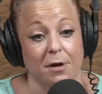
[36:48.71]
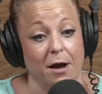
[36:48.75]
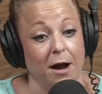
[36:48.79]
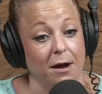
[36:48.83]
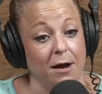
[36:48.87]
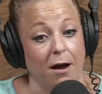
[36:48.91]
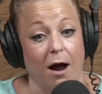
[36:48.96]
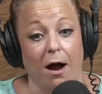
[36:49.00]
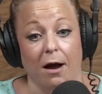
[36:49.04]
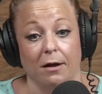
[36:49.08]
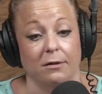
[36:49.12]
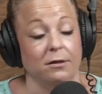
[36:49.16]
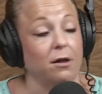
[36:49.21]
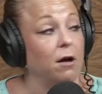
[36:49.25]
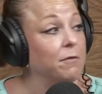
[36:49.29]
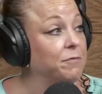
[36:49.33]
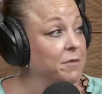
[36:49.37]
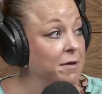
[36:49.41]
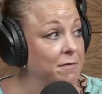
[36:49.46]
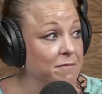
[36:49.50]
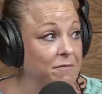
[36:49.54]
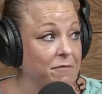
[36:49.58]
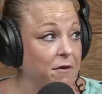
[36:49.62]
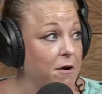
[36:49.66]
I love
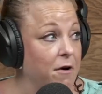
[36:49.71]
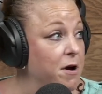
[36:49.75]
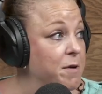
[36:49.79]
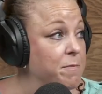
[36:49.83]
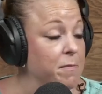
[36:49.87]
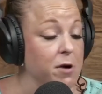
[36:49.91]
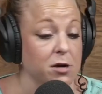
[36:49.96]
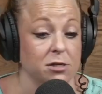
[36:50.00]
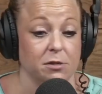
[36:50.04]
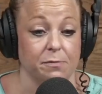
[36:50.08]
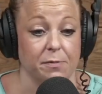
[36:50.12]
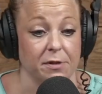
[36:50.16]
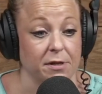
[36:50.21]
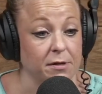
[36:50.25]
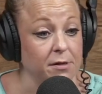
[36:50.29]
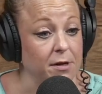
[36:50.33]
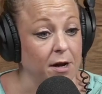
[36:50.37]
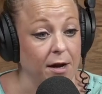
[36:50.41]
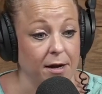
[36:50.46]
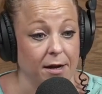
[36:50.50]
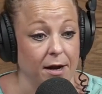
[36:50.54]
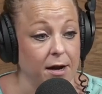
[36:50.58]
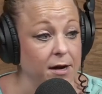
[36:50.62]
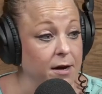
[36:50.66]
them very much, but
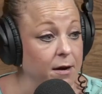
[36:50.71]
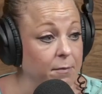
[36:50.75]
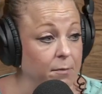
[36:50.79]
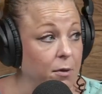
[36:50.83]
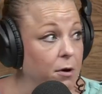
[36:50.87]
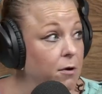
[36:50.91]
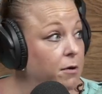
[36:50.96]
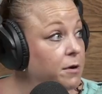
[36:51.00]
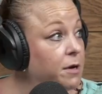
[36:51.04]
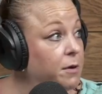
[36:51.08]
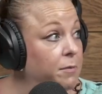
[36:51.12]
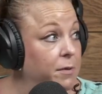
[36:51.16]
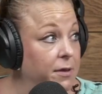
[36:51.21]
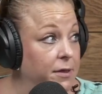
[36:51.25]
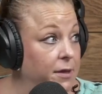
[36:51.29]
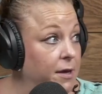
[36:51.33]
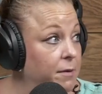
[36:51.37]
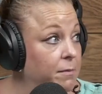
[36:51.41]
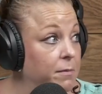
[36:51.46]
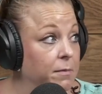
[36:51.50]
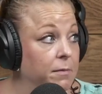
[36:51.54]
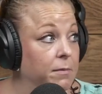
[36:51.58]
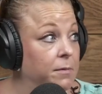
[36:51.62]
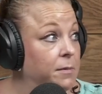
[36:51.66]
I cannot party with them.